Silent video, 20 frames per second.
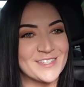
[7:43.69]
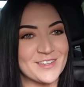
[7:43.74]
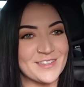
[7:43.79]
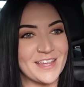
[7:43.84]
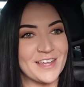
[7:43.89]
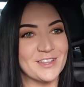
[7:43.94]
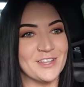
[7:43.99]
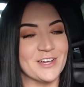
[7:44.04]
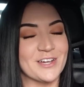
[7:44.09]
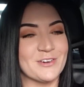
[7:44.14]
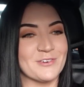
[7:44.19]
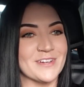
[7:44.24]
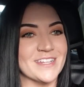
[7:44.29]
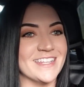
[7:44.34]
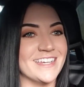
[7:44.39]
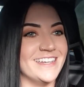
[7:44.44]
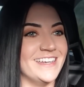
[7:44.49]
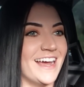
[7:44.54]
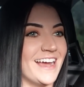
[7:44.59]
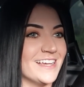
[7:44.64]
So they look
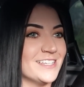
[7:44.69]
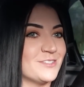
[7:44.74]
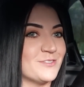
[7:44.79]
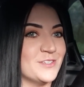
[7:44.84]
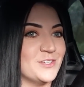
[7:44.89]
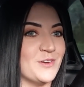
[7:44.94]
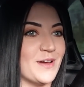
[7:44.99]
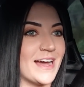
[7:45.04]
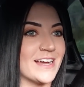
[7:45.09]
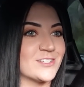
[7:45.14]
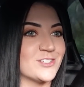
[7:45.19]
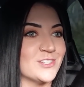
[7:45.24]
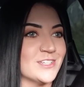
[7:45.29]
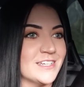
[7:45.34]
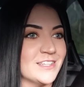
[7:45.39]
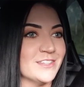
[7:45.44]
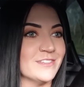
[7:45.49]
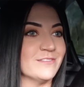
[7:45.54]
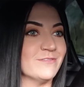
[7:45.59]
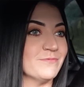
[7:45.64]
really nice when you
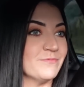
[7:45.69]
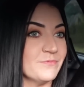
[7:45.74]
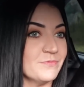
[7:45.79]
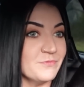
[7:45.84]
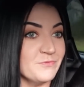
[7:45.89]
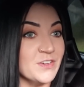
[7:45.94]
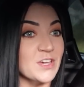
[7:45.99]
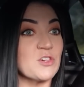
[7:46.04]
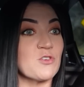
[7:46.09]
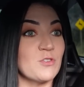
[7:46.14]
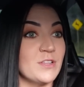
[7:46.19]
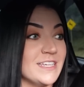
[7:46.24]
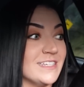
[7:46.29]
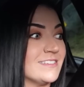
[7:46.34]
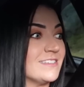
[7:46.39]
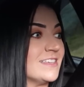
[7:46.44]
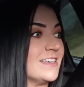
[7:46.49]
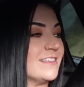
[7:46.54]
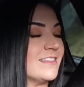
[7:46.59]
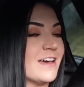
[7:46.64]
actually visually
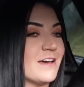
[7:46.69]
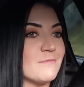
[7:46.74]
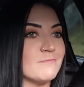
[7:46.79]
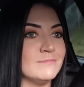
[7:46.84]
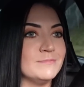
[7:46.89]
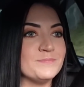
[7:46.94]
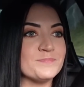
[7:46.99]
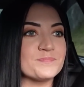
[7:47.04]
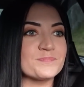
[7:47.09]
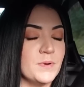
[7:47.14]
see them.